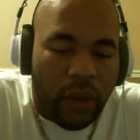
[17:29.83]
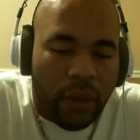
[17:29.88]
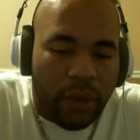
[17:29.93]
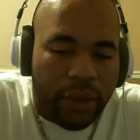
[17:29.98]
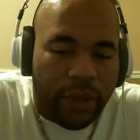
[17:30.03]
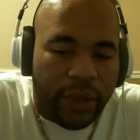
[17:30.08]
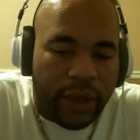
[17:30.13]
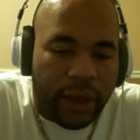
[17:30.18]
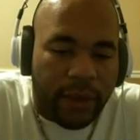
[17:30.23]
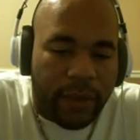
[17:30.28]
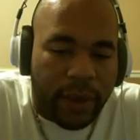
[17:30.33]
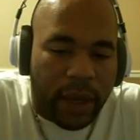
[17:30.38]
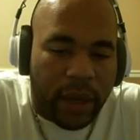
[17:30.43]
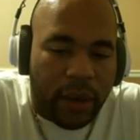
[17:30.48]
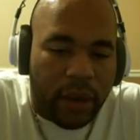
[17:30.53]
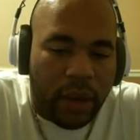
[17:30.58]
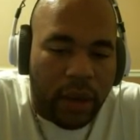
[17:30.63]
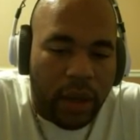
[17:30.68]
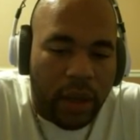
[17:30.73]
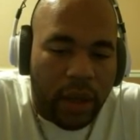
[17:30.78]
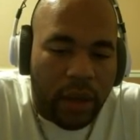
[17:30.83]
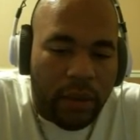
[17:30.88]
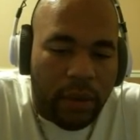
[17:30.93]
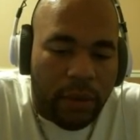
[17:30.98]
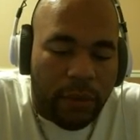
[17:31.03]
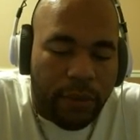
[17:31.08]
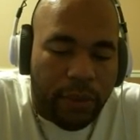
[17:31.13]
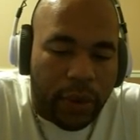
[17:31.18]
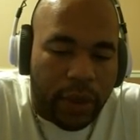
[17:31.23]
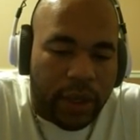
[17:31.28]
the whole thing about
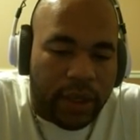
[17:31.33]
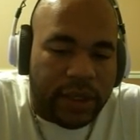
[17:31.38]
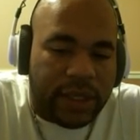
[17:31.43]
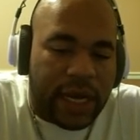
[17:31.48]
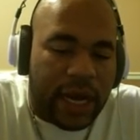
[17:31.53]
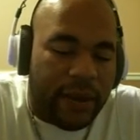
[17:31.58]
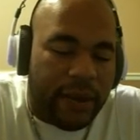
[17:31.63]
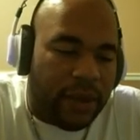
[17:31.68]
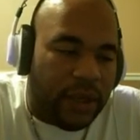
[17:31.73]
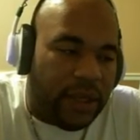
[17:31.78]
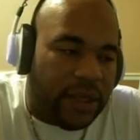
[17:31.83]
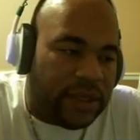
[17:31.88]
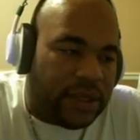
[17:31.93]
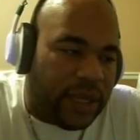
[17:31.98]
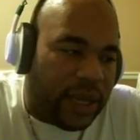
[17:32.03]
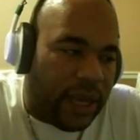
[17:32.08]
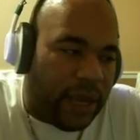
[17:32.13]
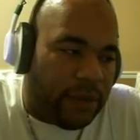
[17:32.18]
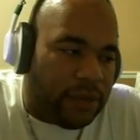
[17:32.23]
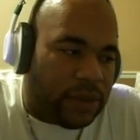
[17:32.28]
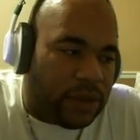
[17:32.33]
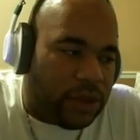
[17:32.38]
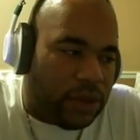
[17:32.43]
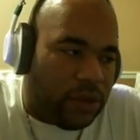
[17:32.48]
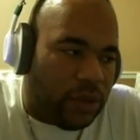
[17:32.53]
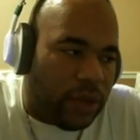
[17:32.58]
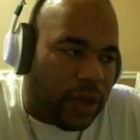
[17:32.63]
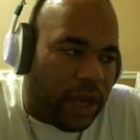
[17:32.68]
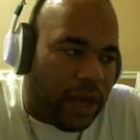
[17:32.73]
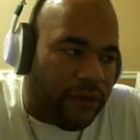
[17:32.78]
you put in time to these
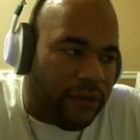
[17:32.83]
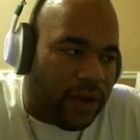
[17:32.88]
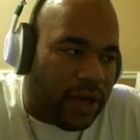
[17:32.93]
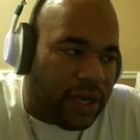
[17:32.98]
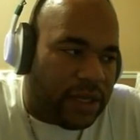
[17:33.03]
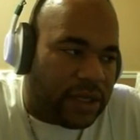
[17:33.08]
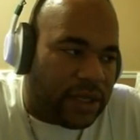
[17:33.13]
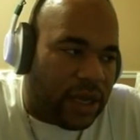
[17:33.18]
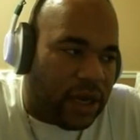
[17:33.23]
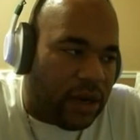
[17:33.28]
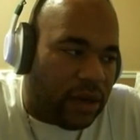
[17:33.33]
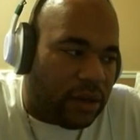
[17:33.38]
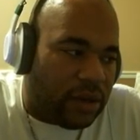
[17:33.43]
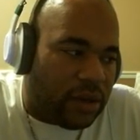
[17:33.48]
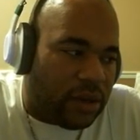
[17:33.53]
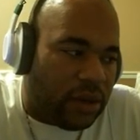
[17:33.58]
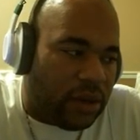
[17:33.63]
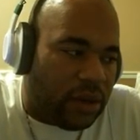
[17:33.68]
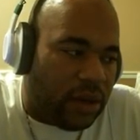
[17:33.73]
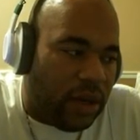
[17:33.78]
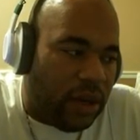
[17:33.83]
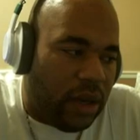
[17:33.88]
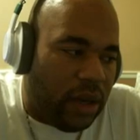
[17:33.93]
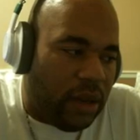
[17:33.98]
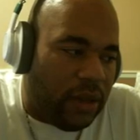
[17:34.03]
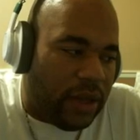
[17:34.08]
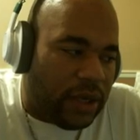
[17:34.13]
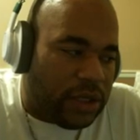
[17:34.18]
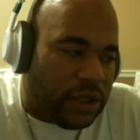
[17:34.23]
games and you want to have a nice character